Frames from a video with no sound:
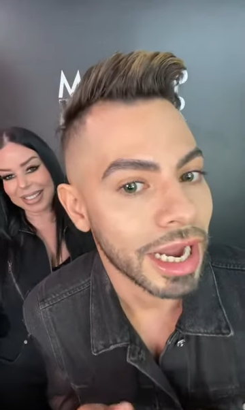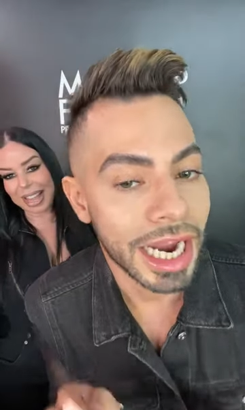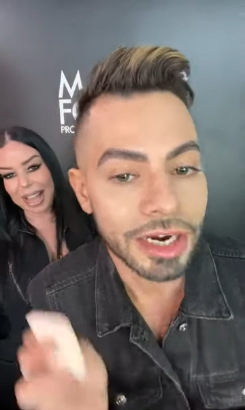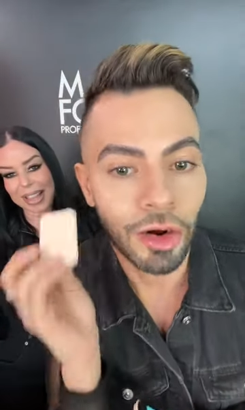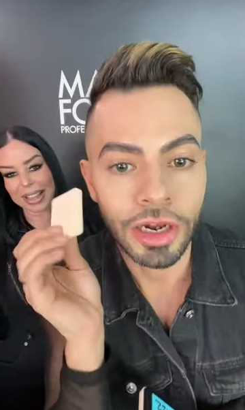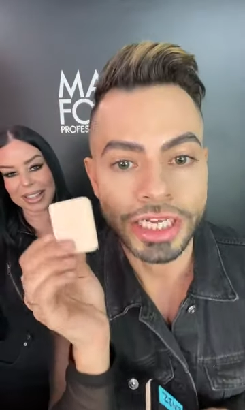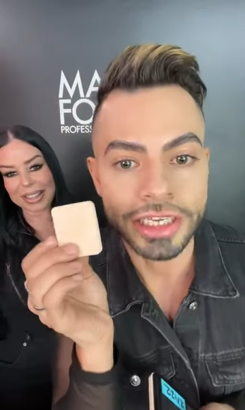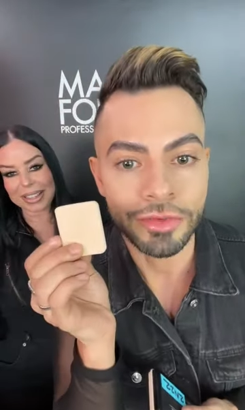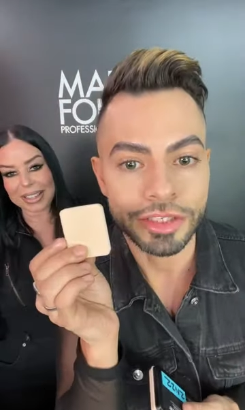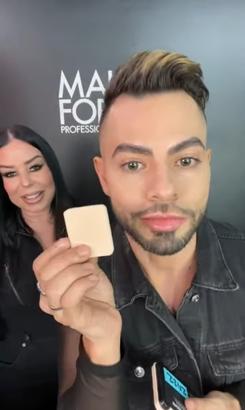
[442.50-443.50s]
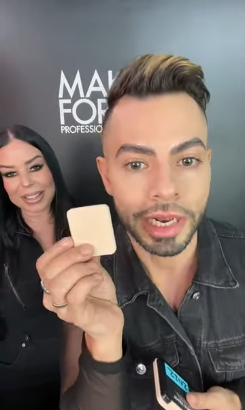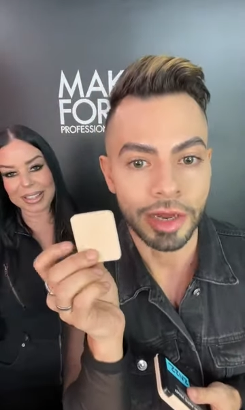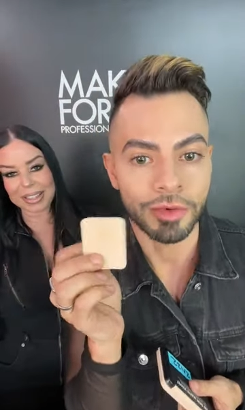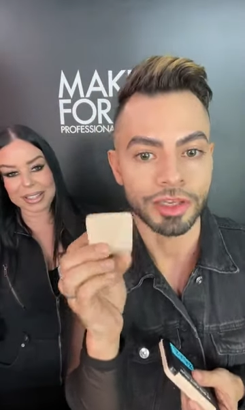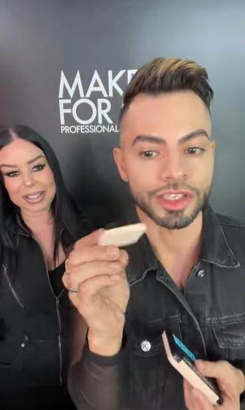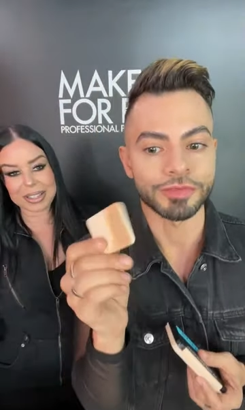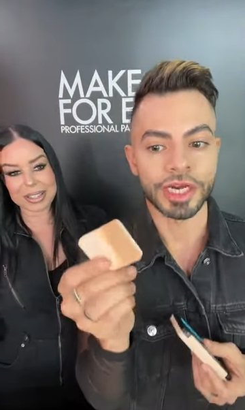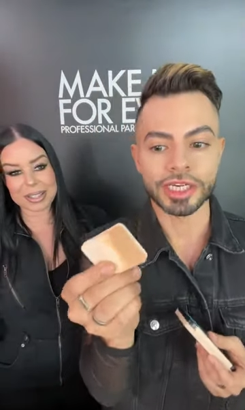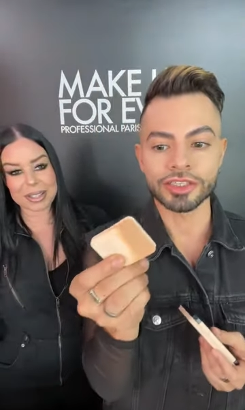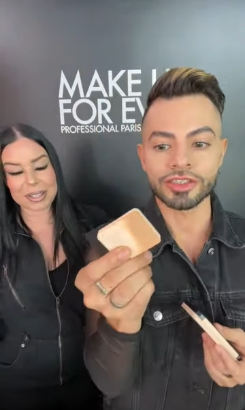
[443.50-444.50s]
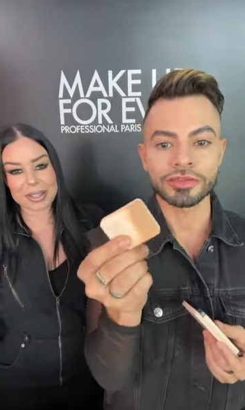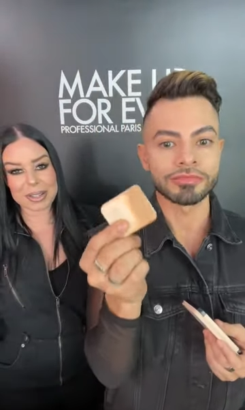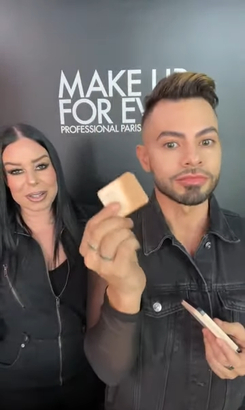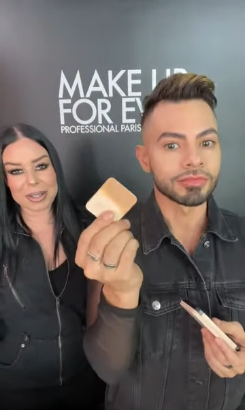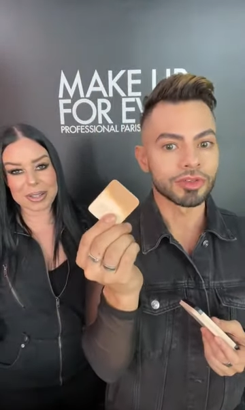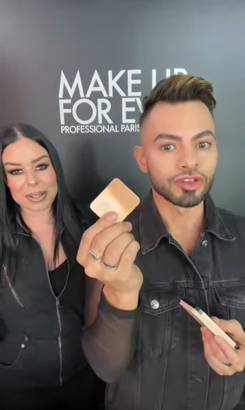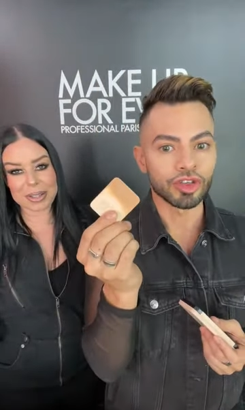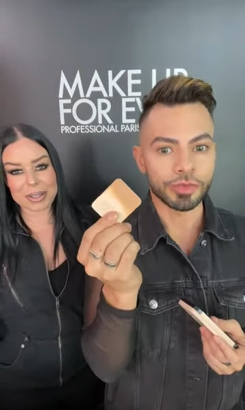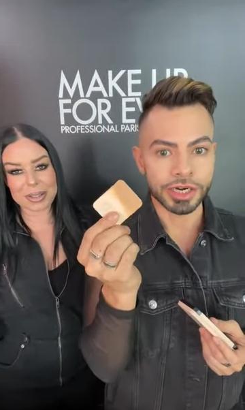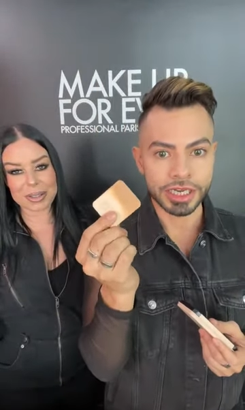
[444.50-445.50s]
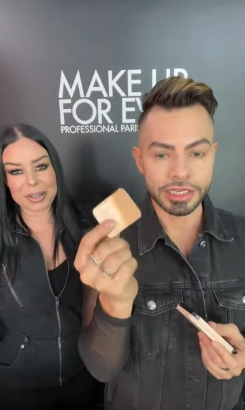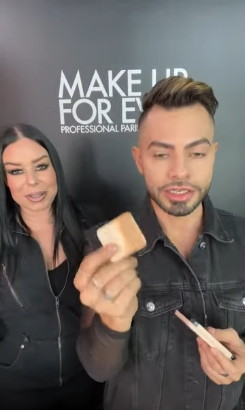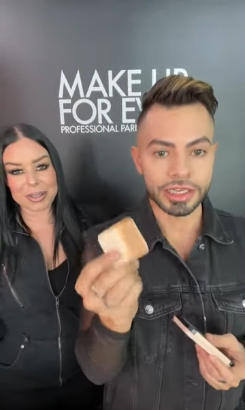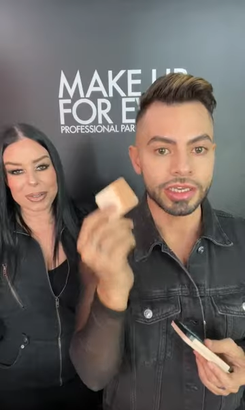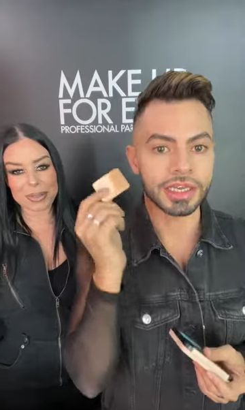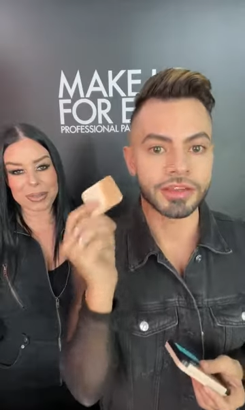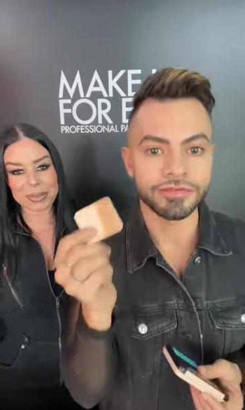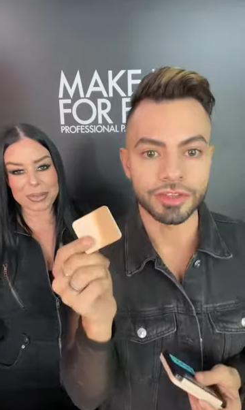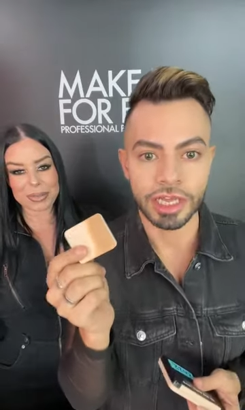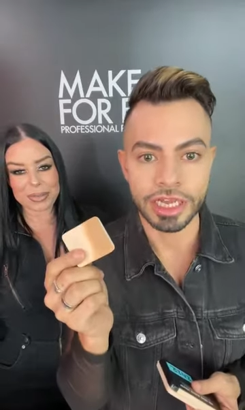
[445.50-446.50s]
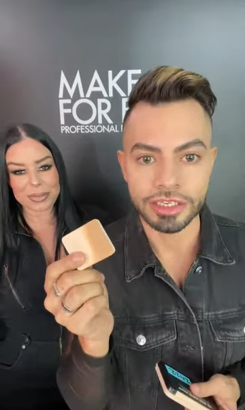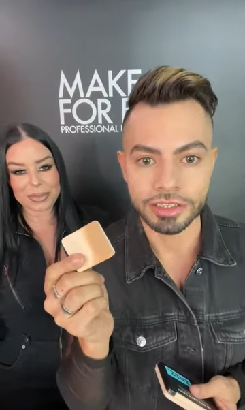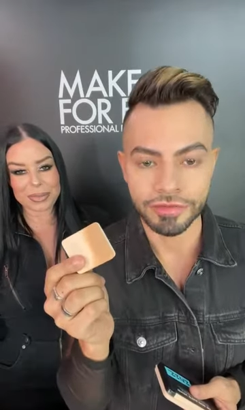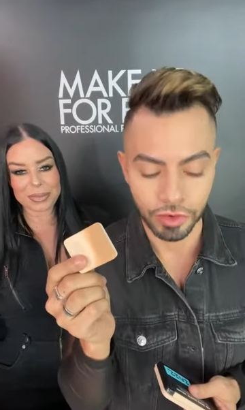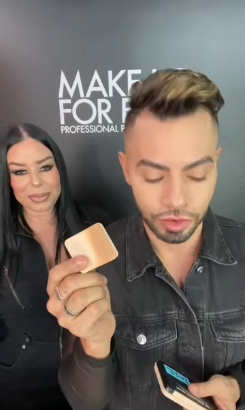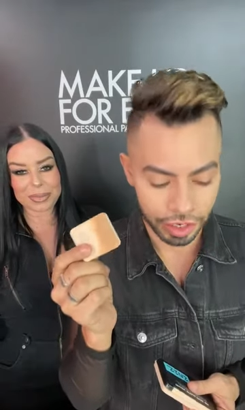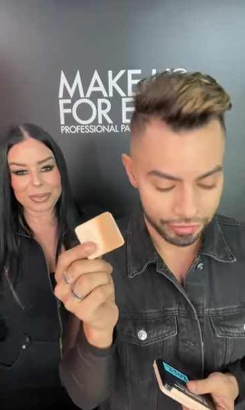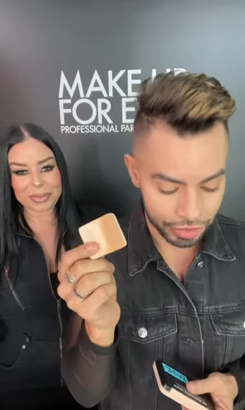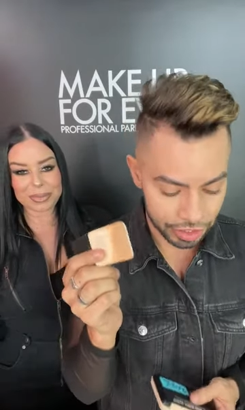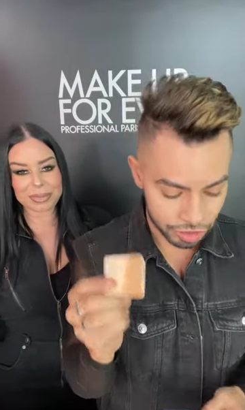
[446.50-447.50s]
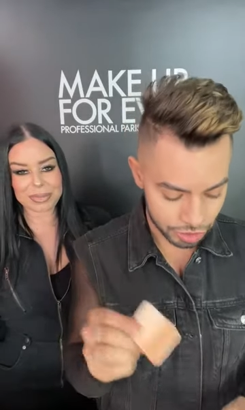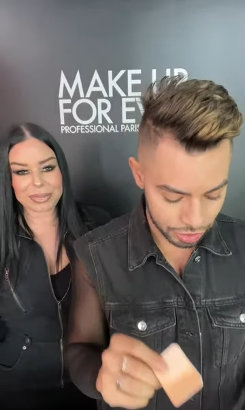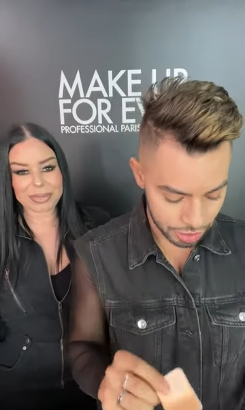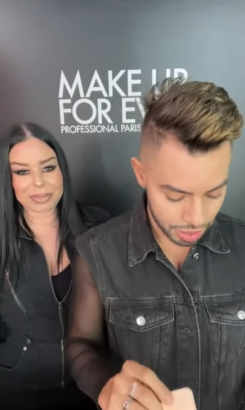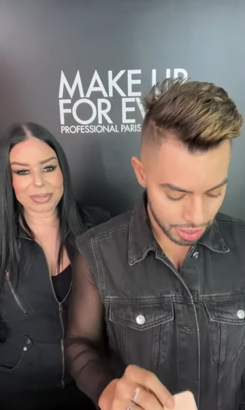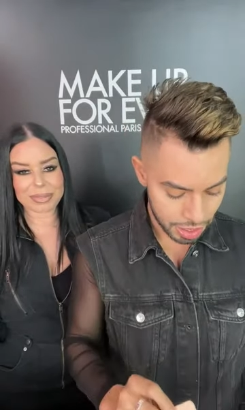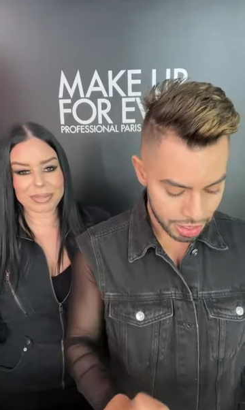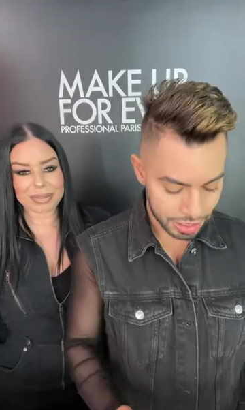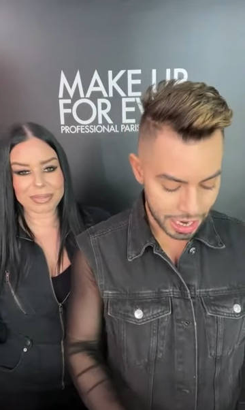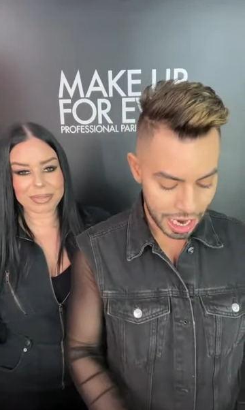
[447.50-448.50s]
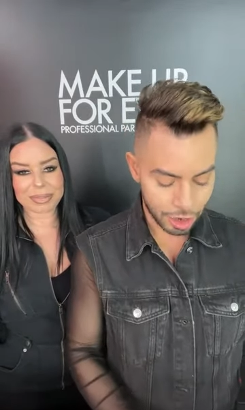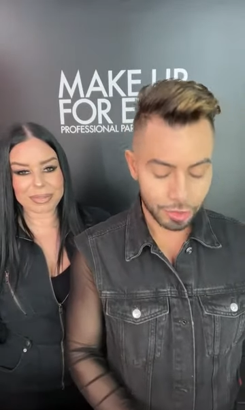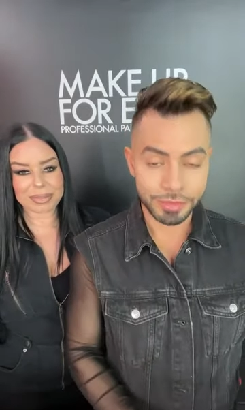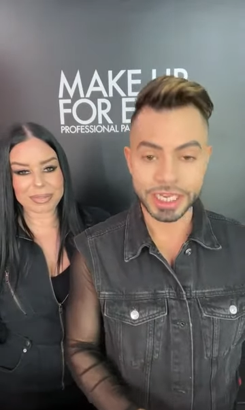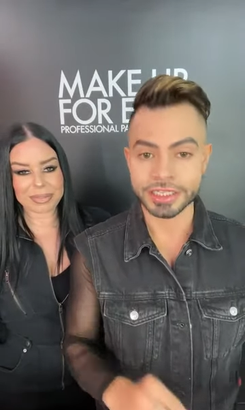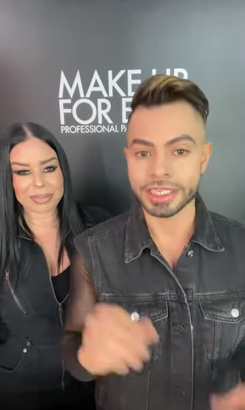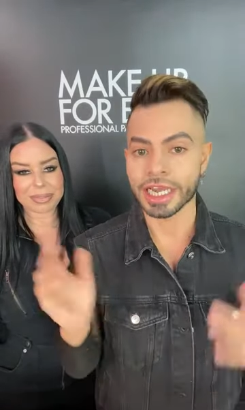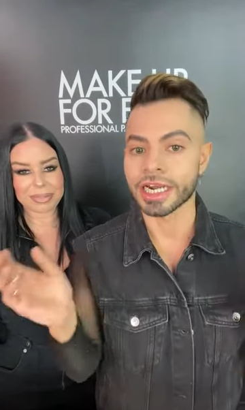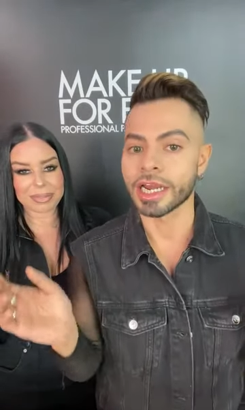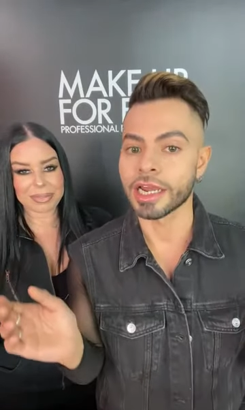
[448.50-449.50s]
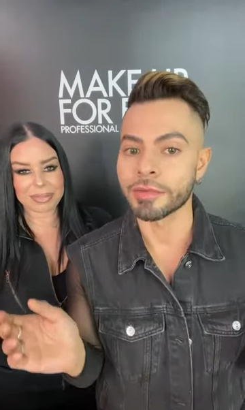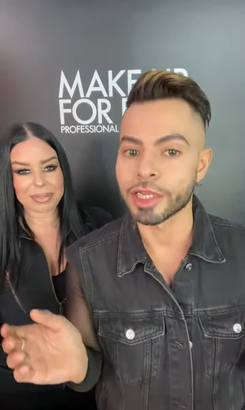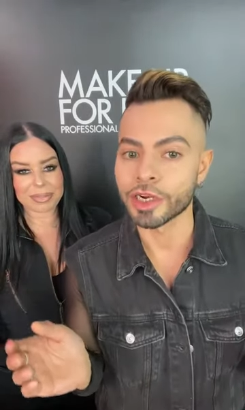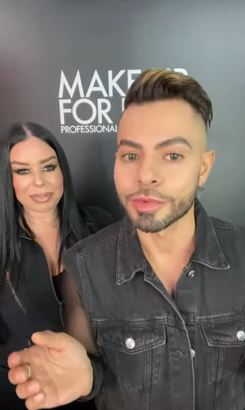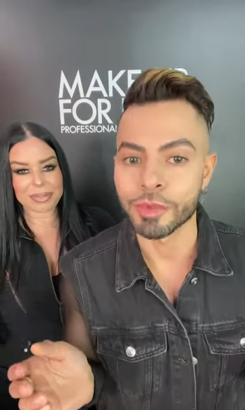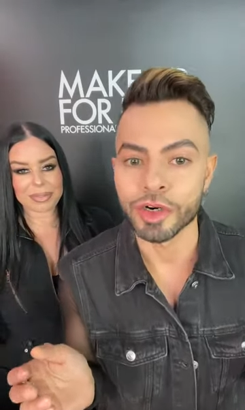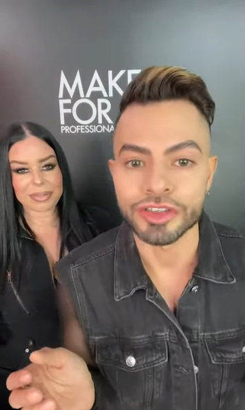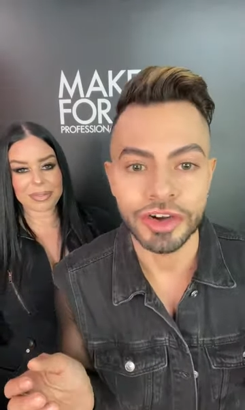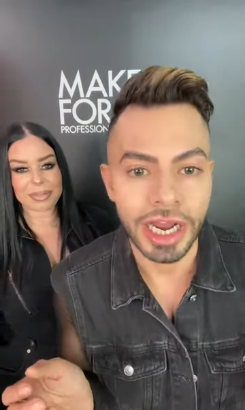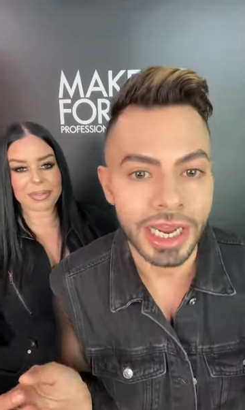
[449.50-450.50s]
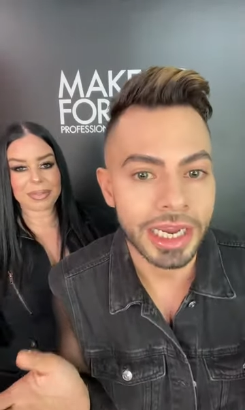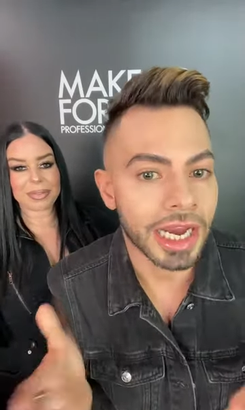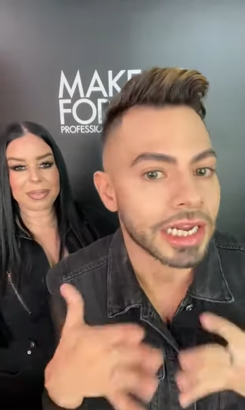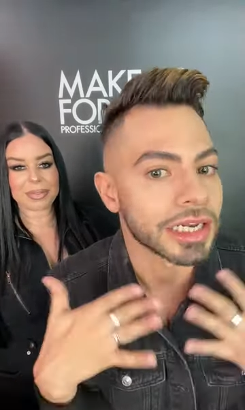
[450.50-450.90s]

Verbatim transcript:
Speaker 1: And all I did was apply with our sponge. Super easy, gives you that instant full coverage. Now, because again, I am a little bit more dry, I